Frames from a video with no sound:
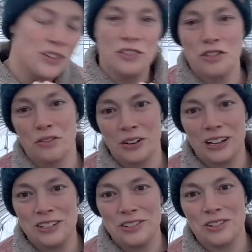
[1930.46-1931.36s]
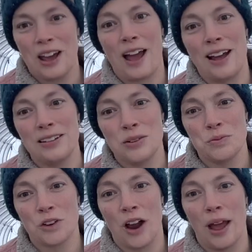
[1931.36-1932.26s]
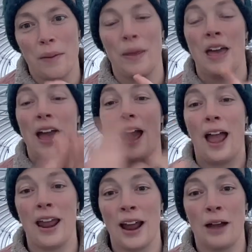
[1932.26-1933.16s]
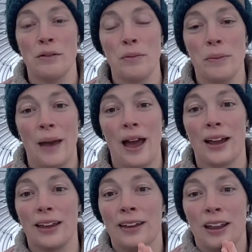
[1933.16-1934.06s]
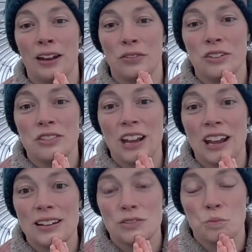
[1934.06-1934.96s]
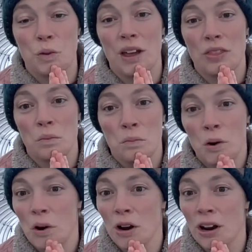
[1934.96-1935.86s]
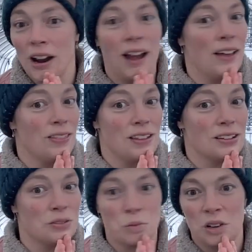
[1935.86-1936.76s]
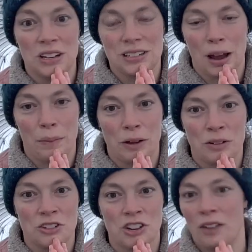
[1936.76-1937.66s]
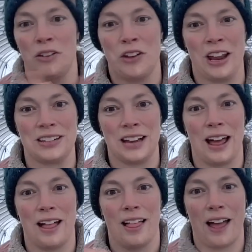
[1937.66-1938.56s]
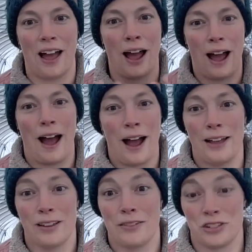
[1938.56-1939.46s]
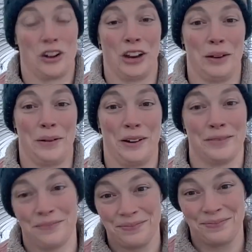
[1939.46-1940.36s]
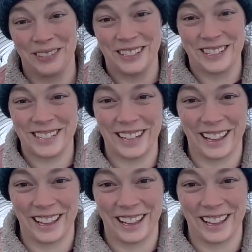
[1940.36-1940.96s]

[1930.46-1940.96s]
don't forget to do that and subscribe. And I will be back in a few days with more on this woody topic, which, if you can't tell, I love talking about. See you